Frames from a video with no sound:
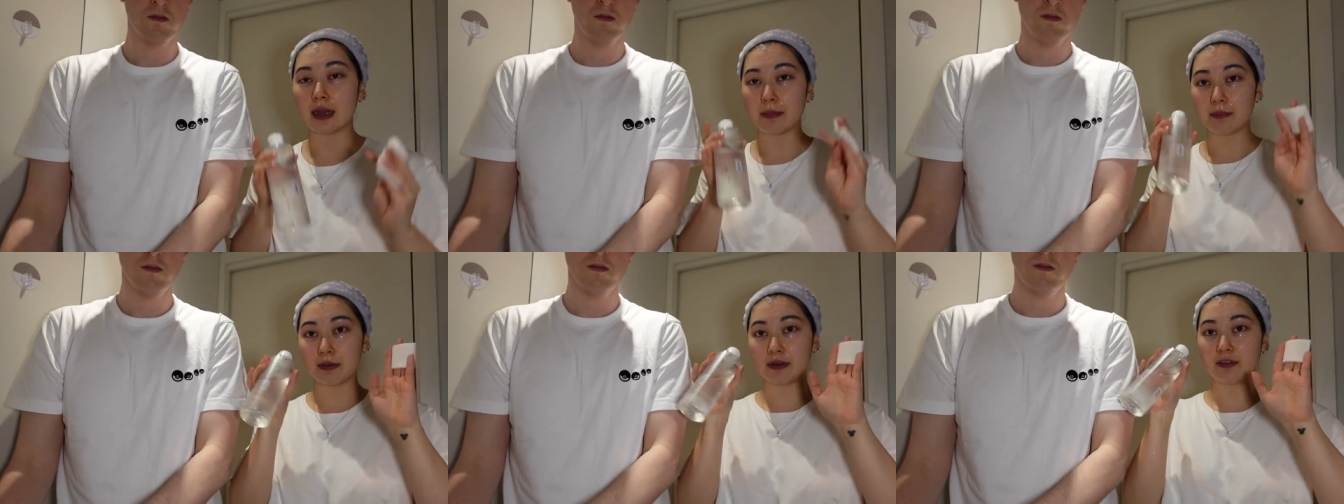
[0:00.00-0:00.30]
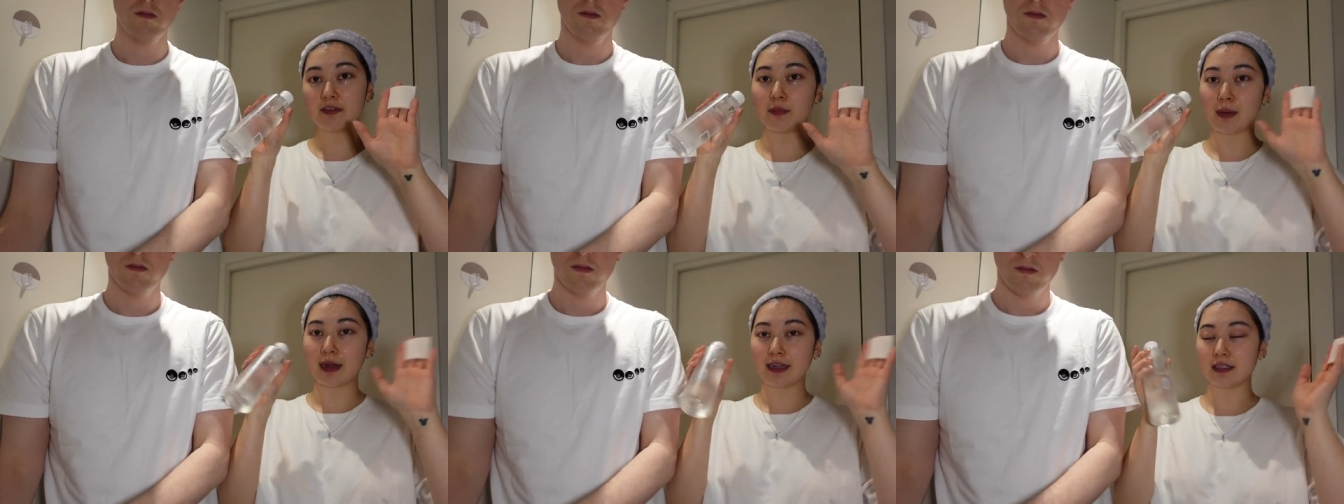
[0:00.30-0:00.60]
a bit
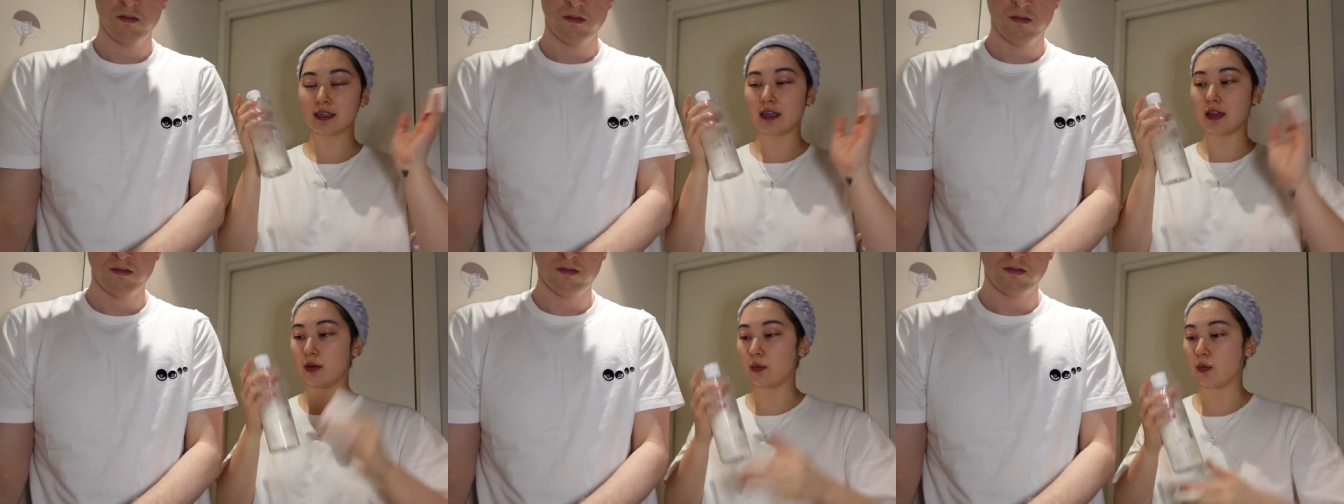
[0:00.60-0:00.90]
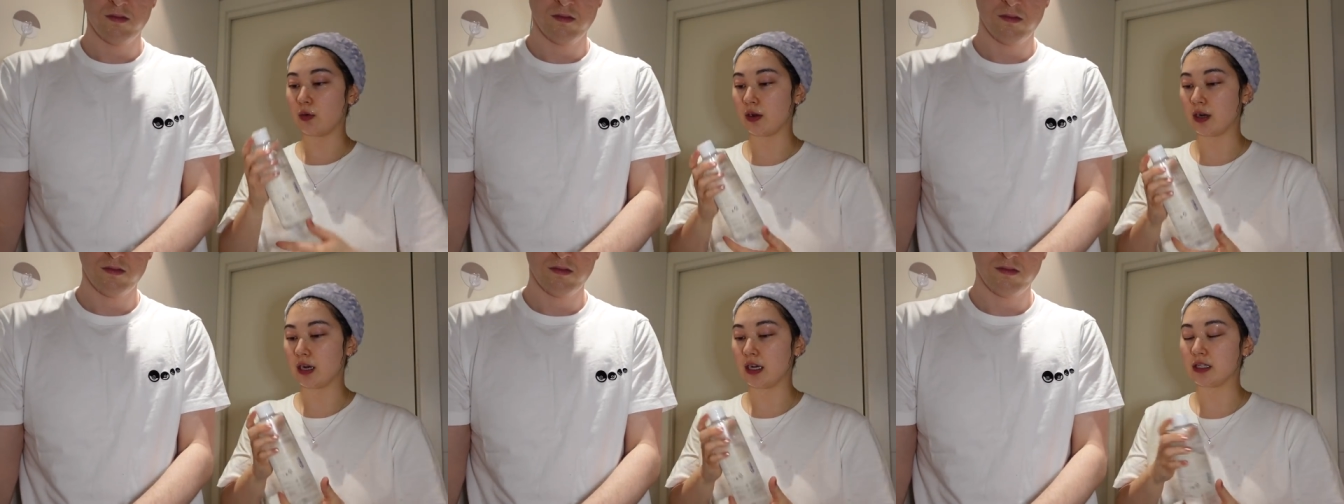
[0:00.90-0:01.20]
of micellar
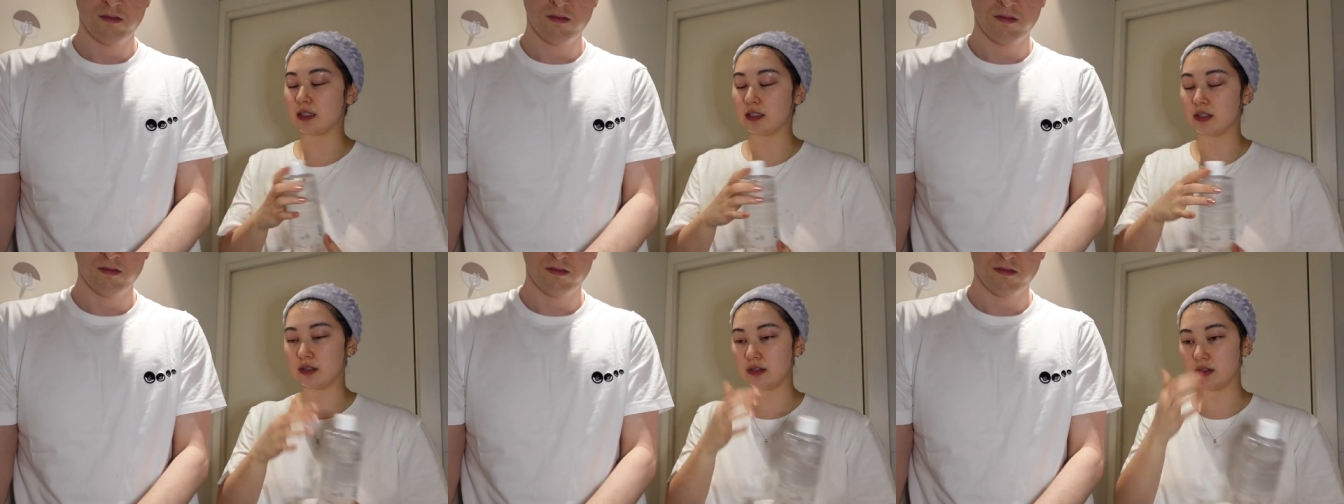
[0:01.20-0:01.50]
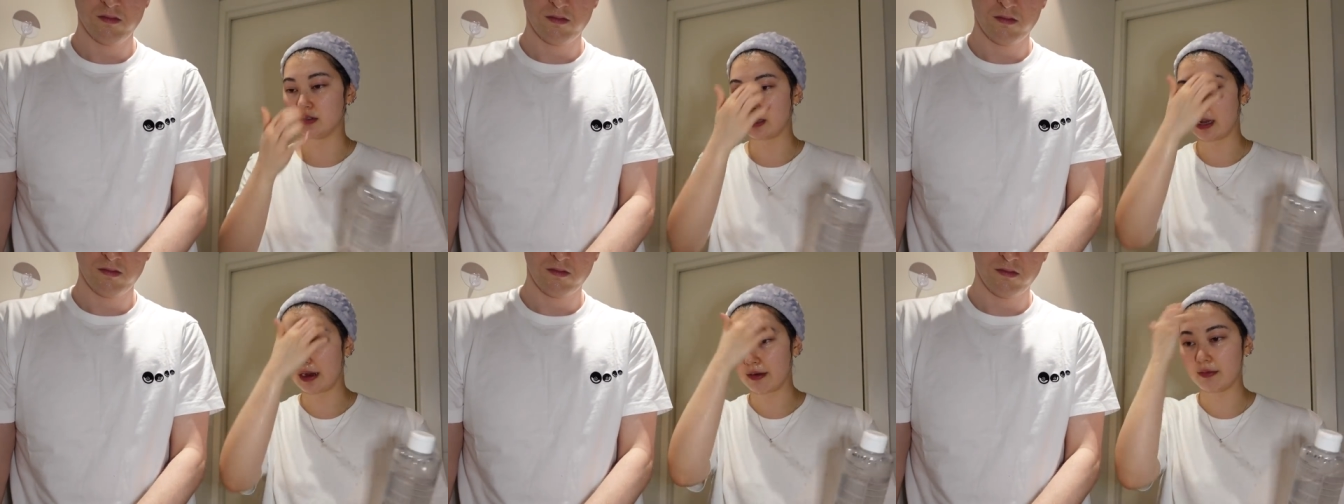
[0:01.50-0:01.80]
water
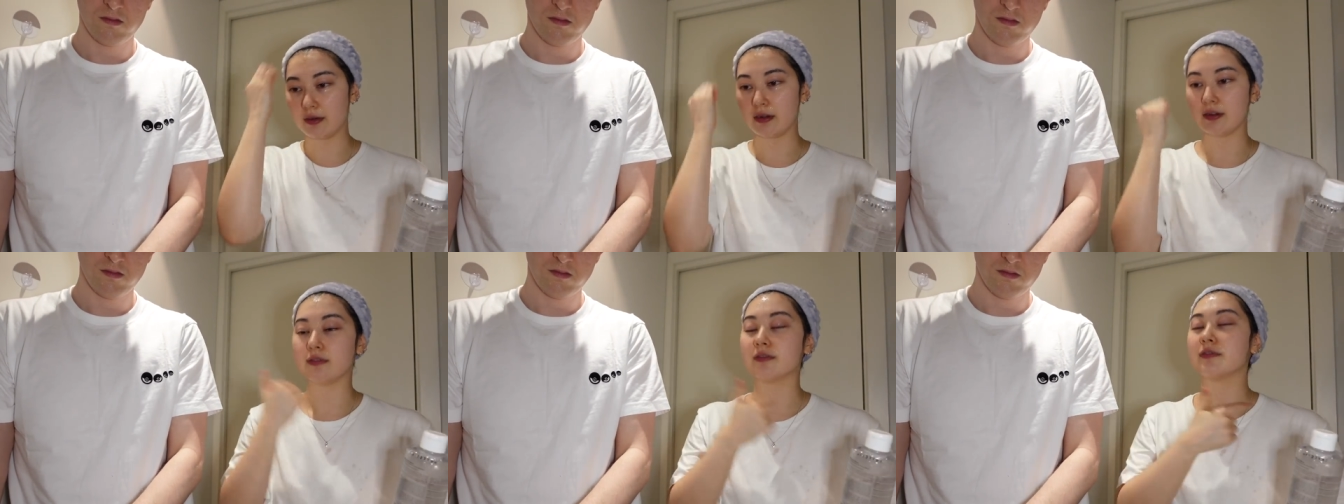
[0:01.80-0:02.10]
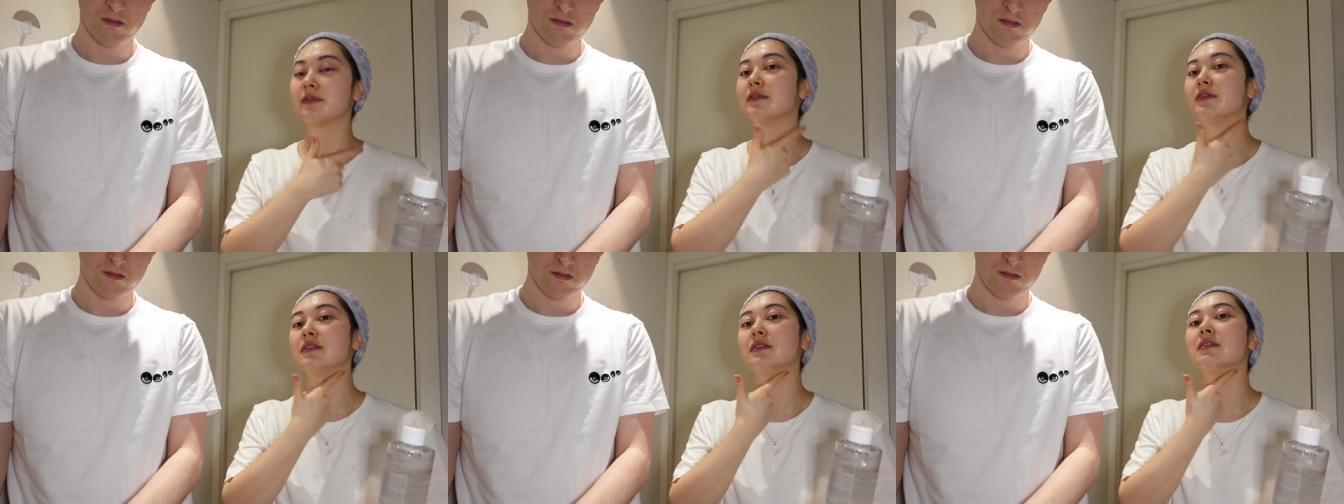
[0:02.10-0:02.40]
to get rid
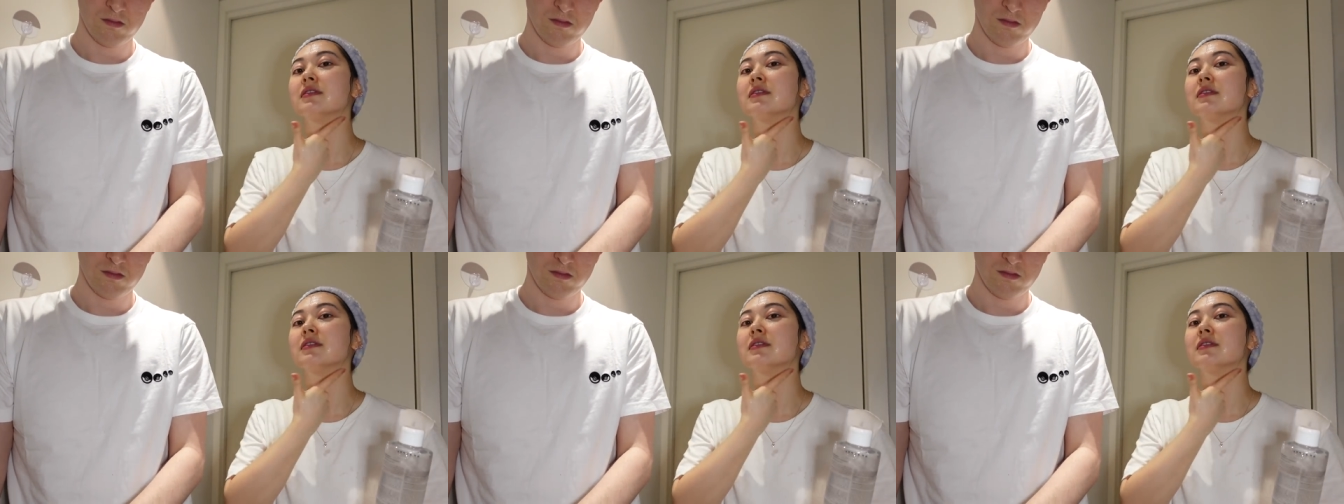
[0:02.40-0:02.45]
of